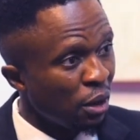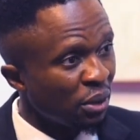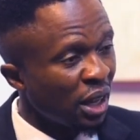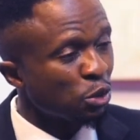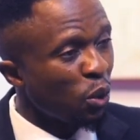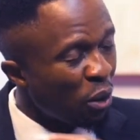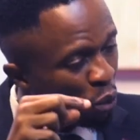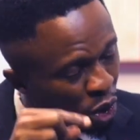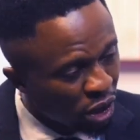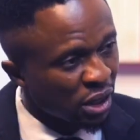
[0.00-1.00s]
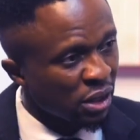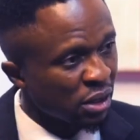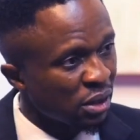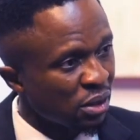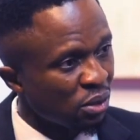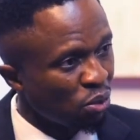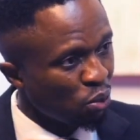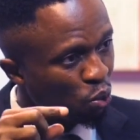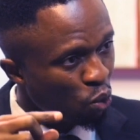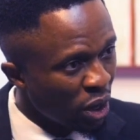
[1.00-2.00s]
that were working
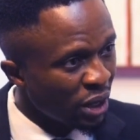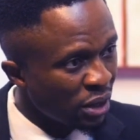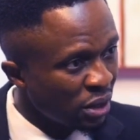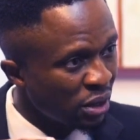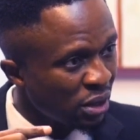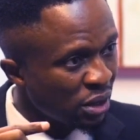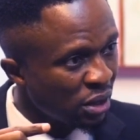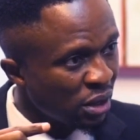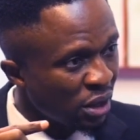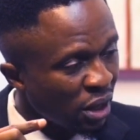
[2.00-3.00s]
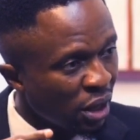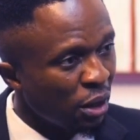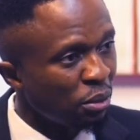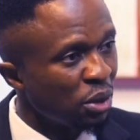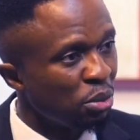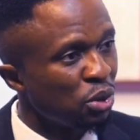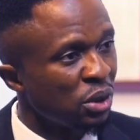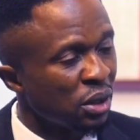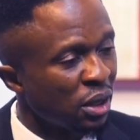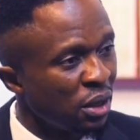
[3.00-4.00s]
when the
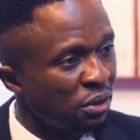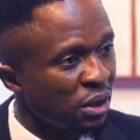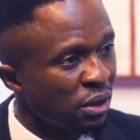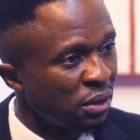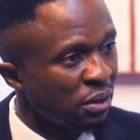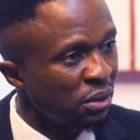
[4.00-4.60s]
building caved in?